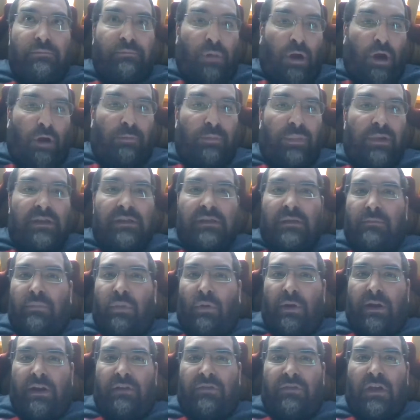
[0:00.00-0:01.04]
purpose and
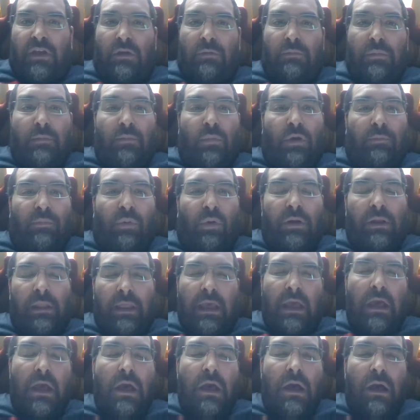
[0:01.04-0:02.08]
point of view, but more
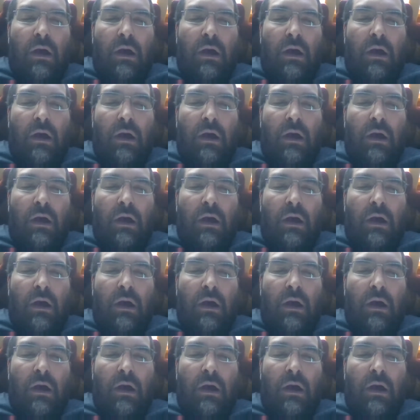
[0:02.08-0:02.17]
importantly,